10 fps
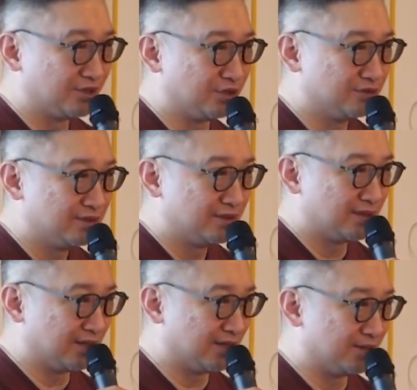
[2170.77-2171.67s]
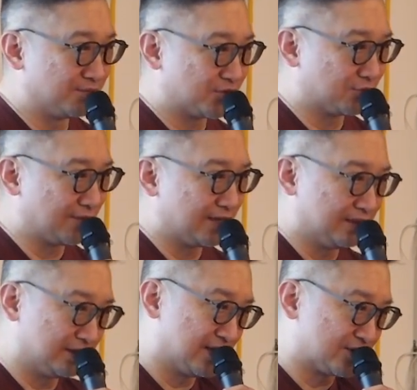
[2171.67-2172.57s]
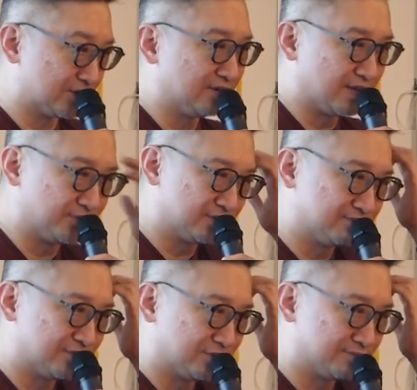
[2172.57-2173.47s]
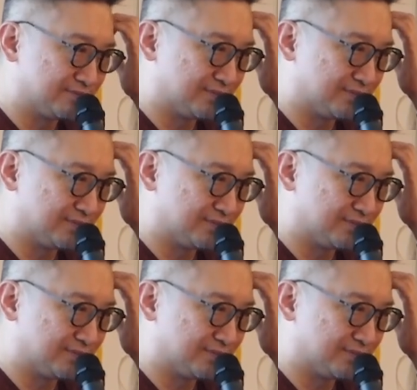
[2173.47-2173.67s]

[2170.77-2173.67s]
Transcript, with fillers: You know, um, so at the international level, you know,